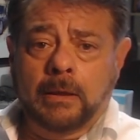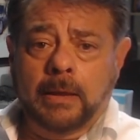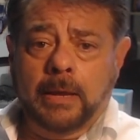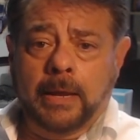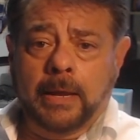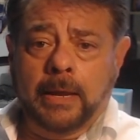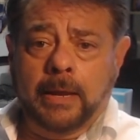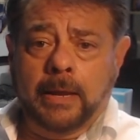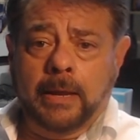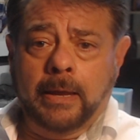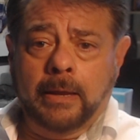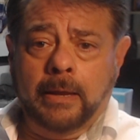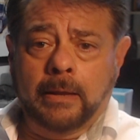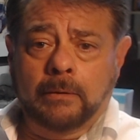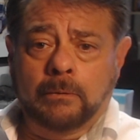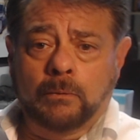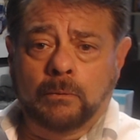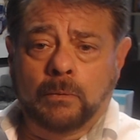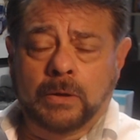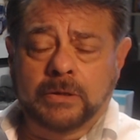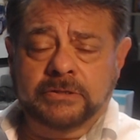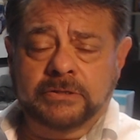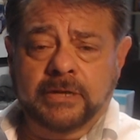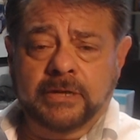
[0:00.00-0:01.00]

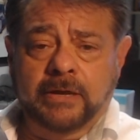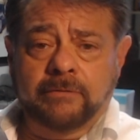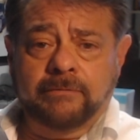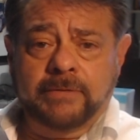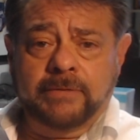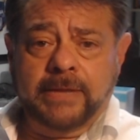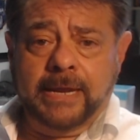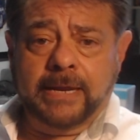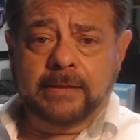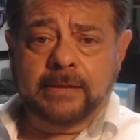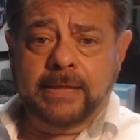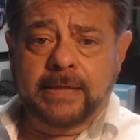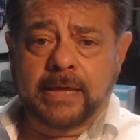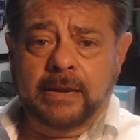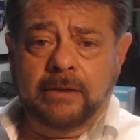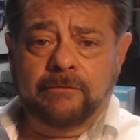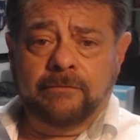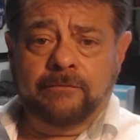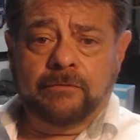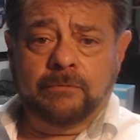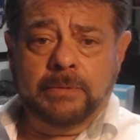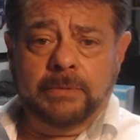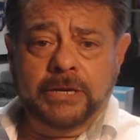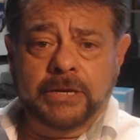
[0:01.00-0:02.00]
And once I've taken that
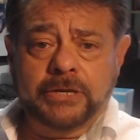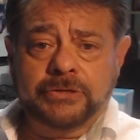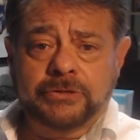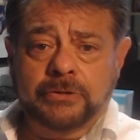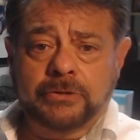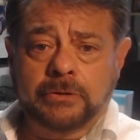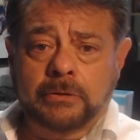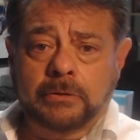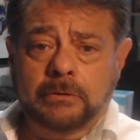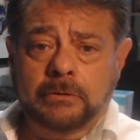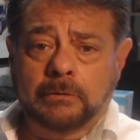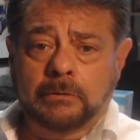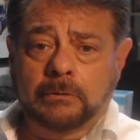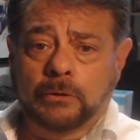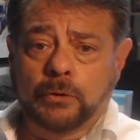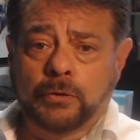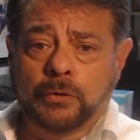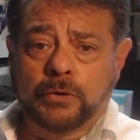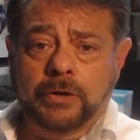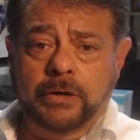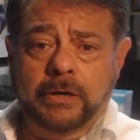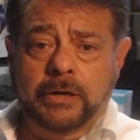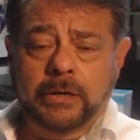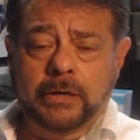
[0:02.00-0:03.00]
information,
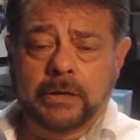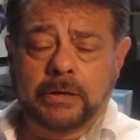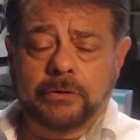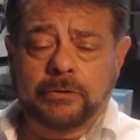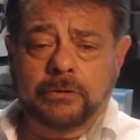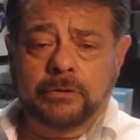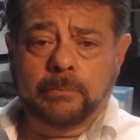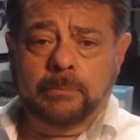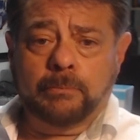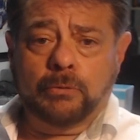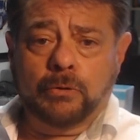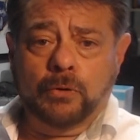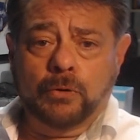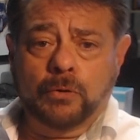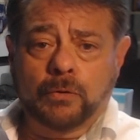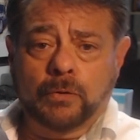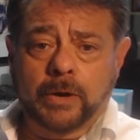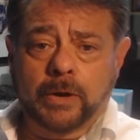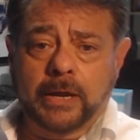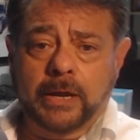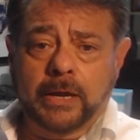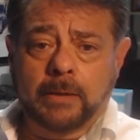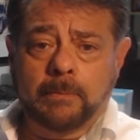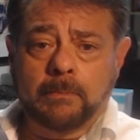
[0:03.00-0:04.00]
loaded it into the
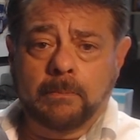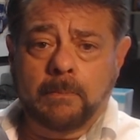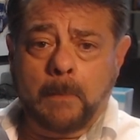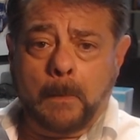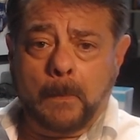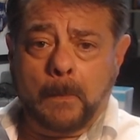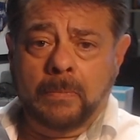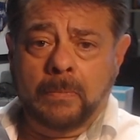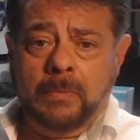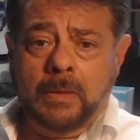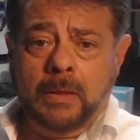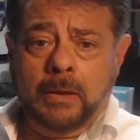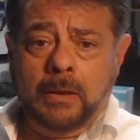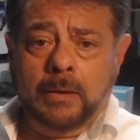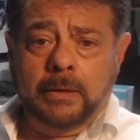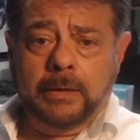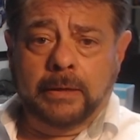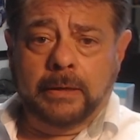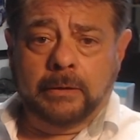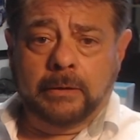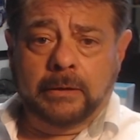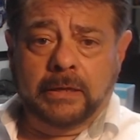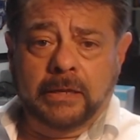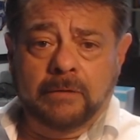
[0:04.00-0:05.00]
program,
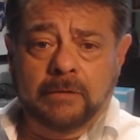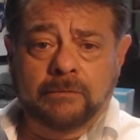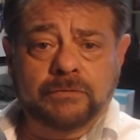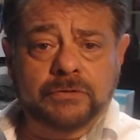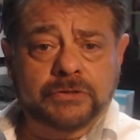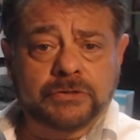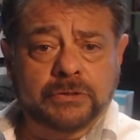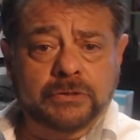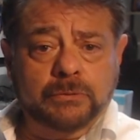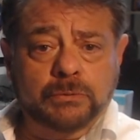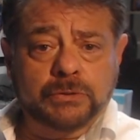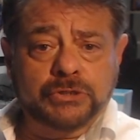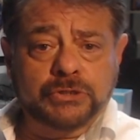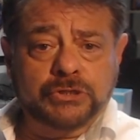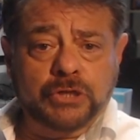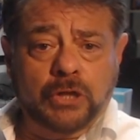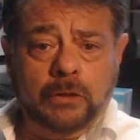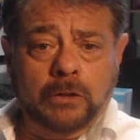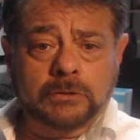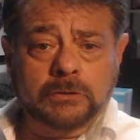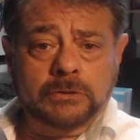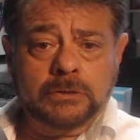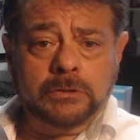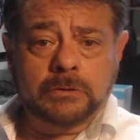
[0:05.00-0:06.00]
it gives us a
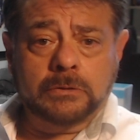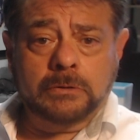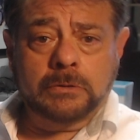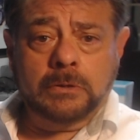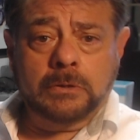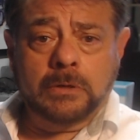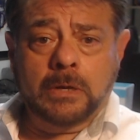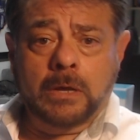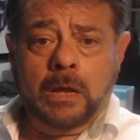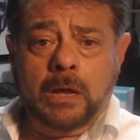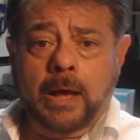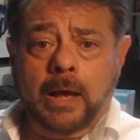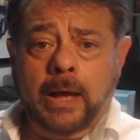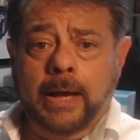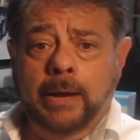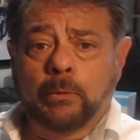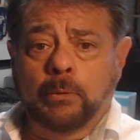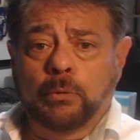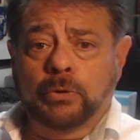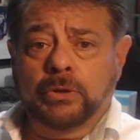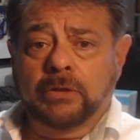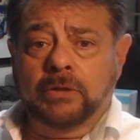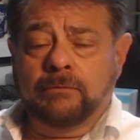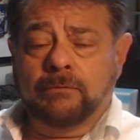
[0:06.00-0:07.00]
result. I
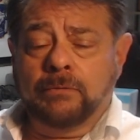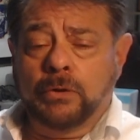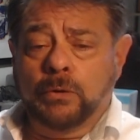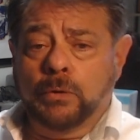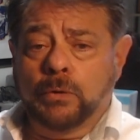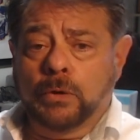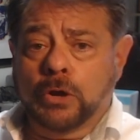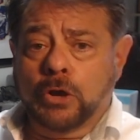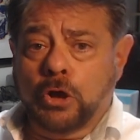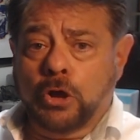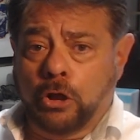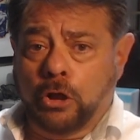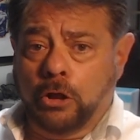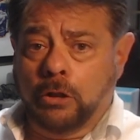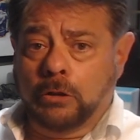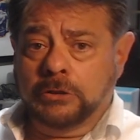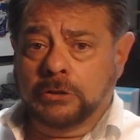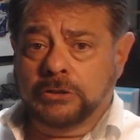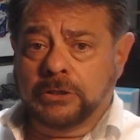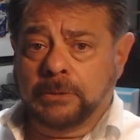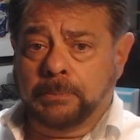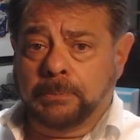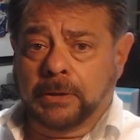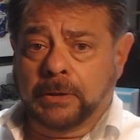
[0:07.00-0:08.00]
will give you a
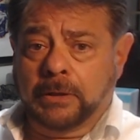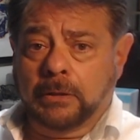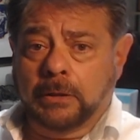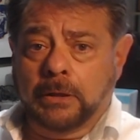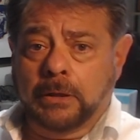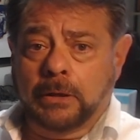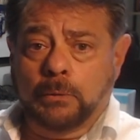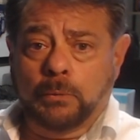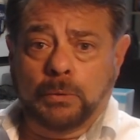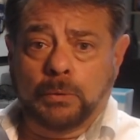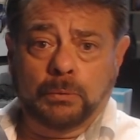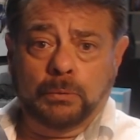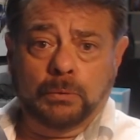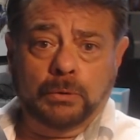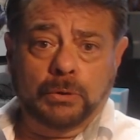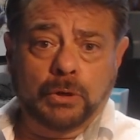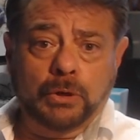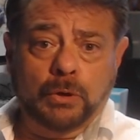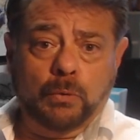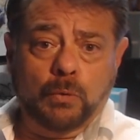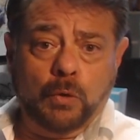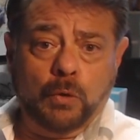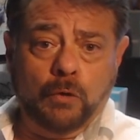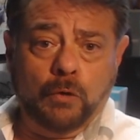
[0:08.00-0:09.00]
call typically. We will
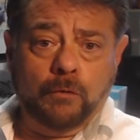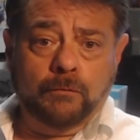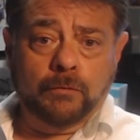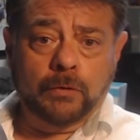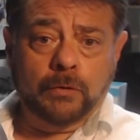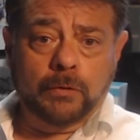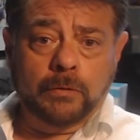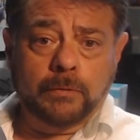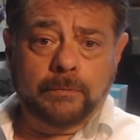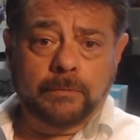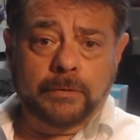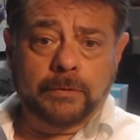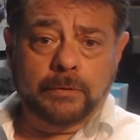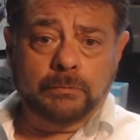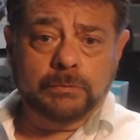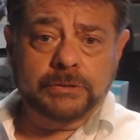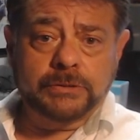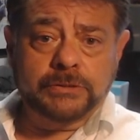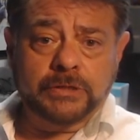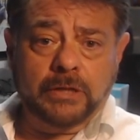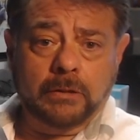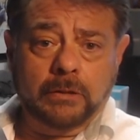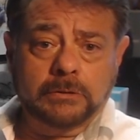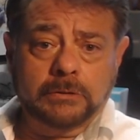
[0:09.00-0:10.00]
go over the
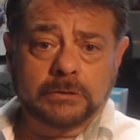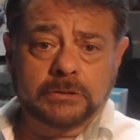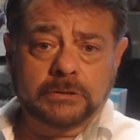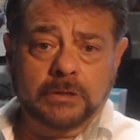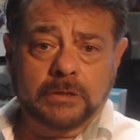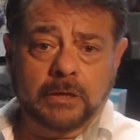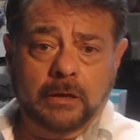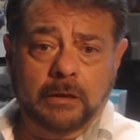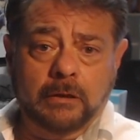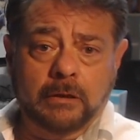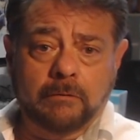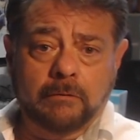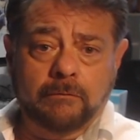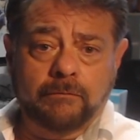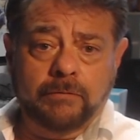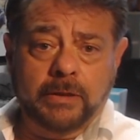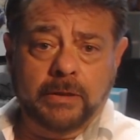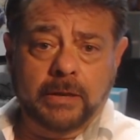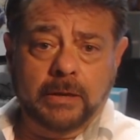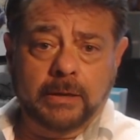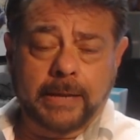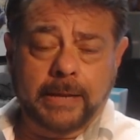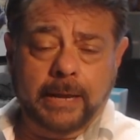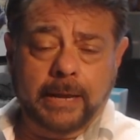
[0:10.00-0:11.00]
results of
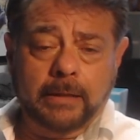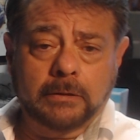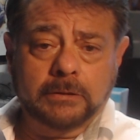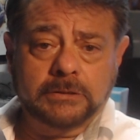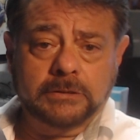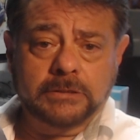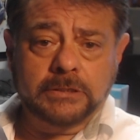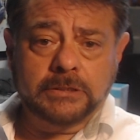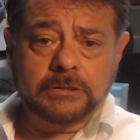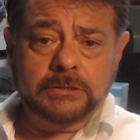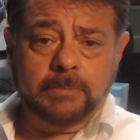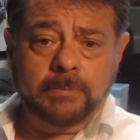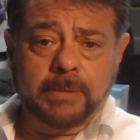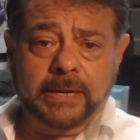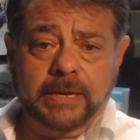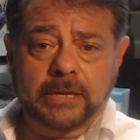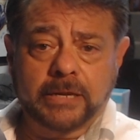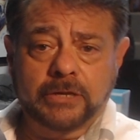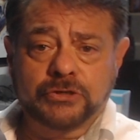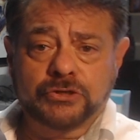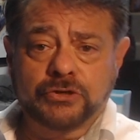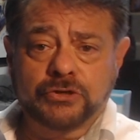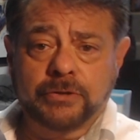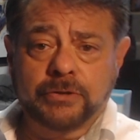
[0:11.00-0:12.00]
the analysis,
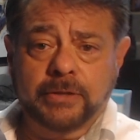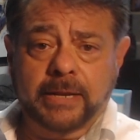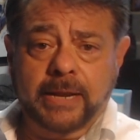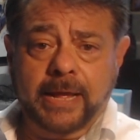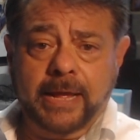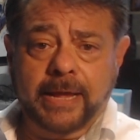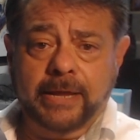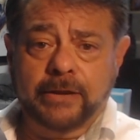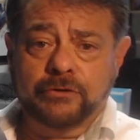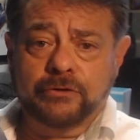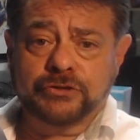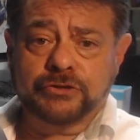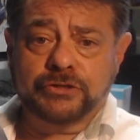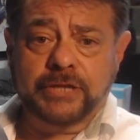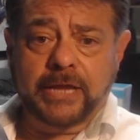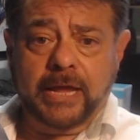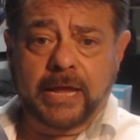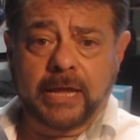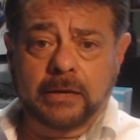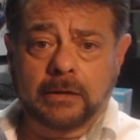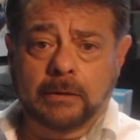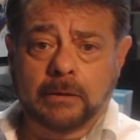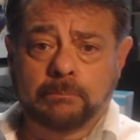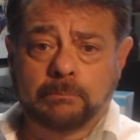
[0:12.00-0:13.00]
making sure that I
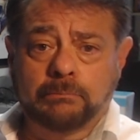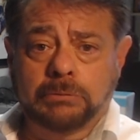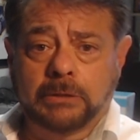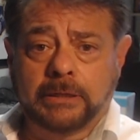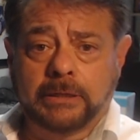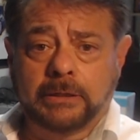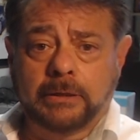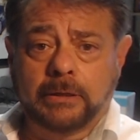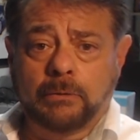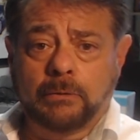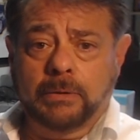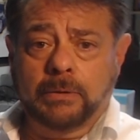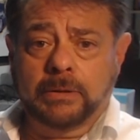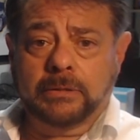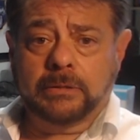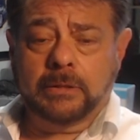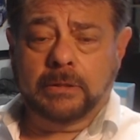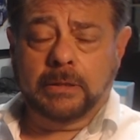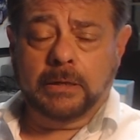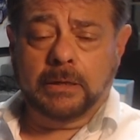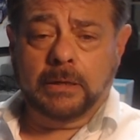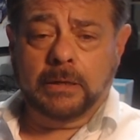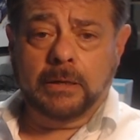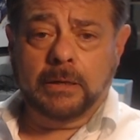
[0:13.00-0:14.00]
understand completely what
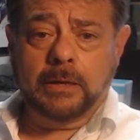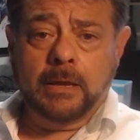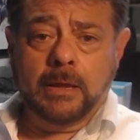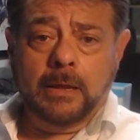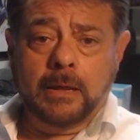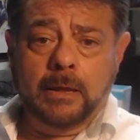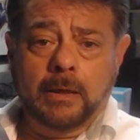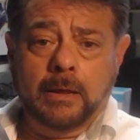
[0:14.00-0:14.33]
the